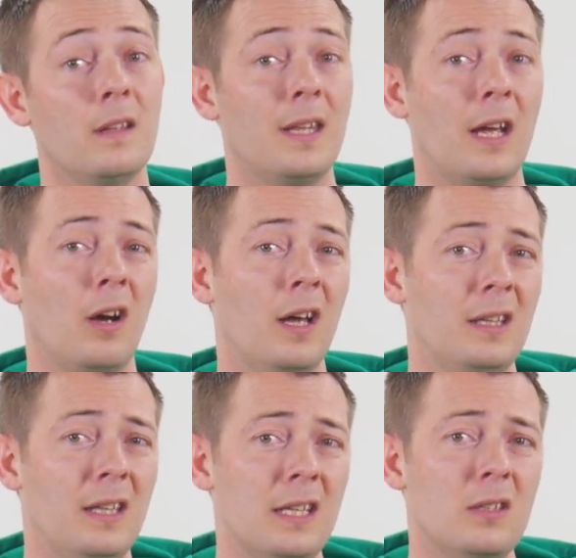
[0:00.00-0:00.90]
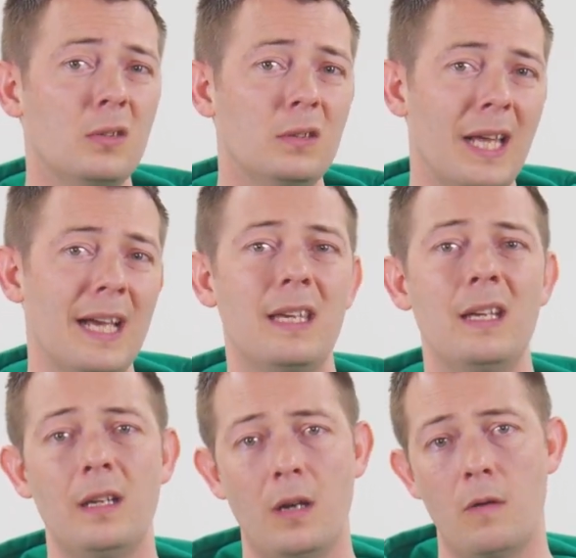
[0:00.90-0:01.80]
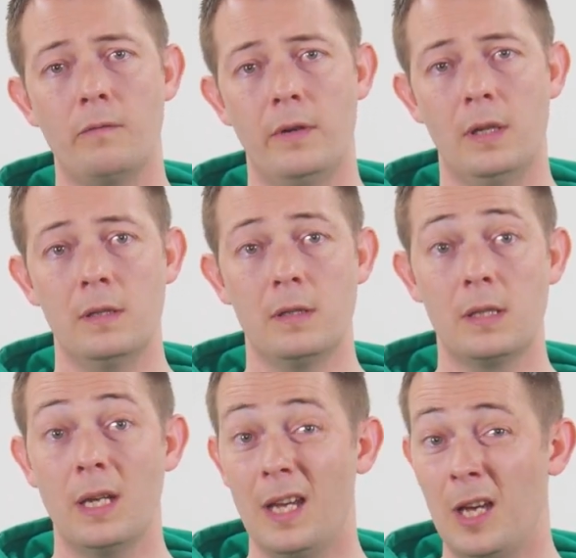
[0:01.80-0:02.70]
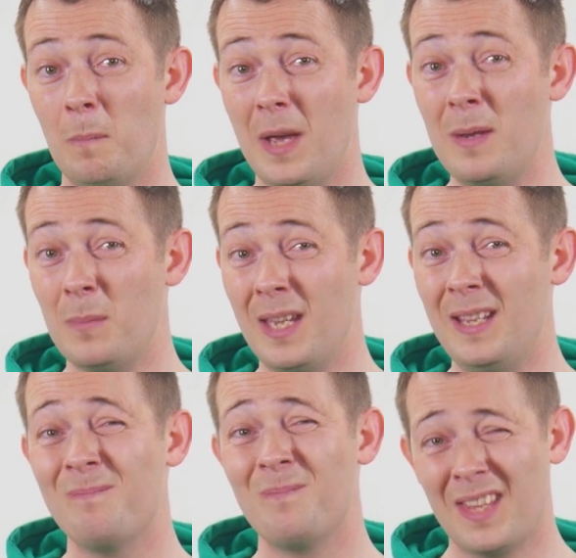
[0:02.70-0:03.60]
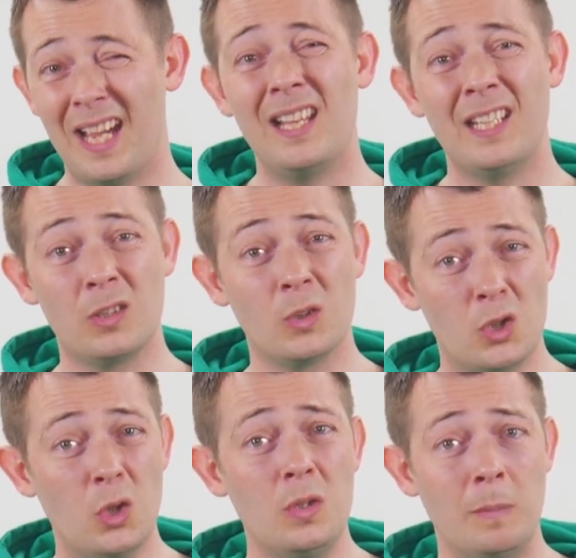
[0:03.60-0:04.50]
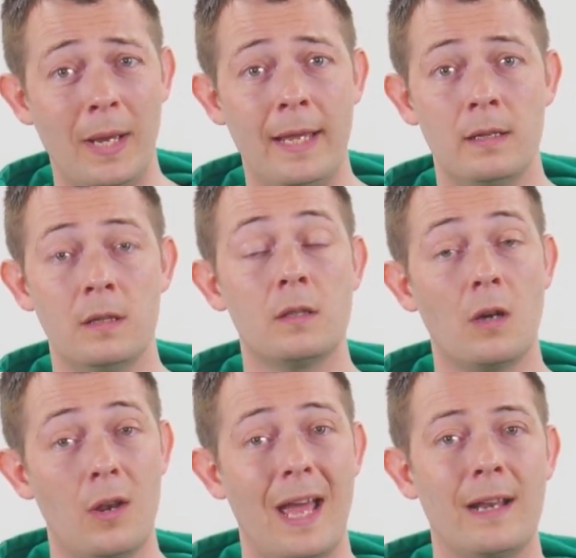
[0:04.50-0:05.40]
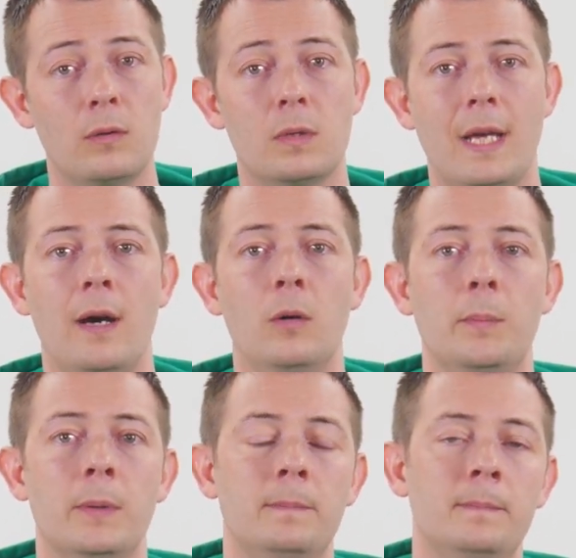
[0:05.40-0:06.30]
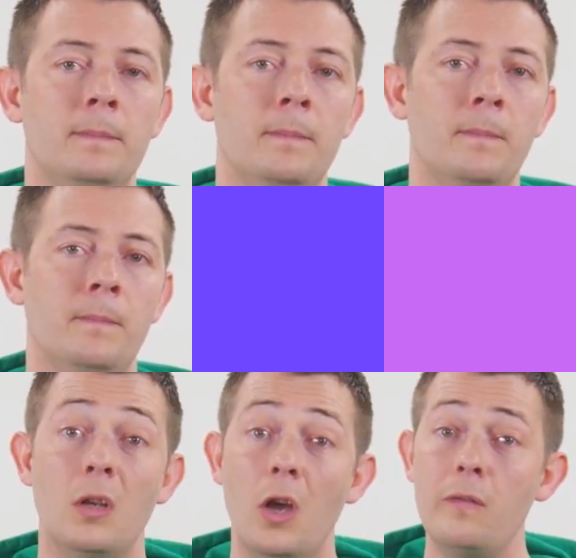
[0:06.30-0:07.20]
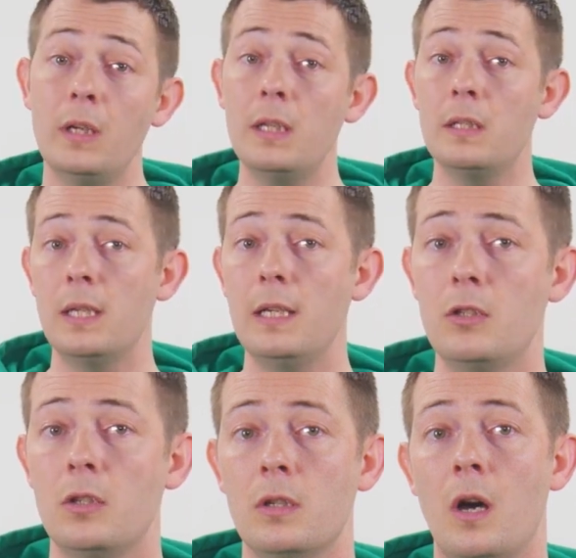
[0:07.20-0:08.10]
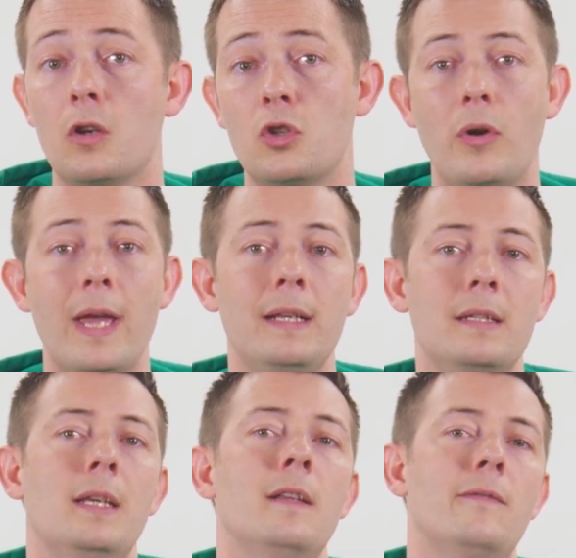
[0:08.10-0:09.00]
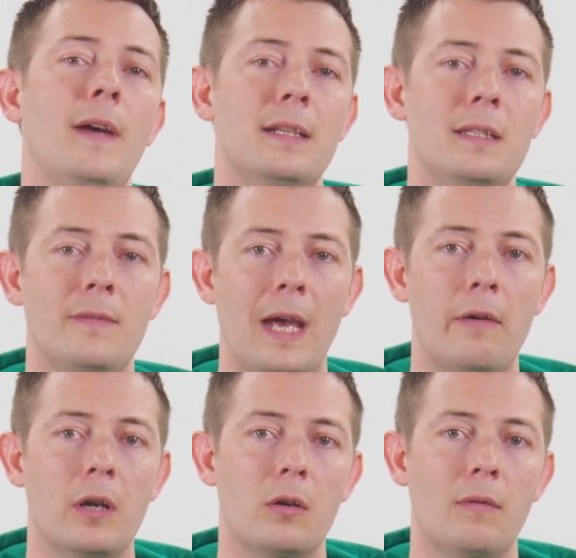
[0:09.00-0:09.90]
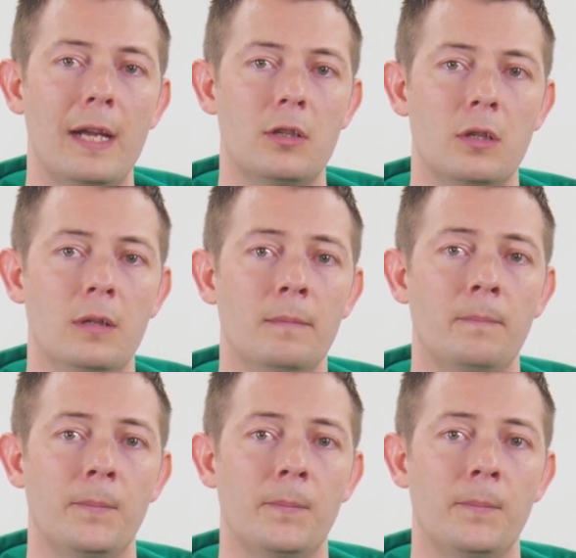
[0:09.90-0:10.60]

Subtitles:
that they're a little lacking in confidence and maybe a little too dependent on adult help. Novakid teachers are trained in effective error correction.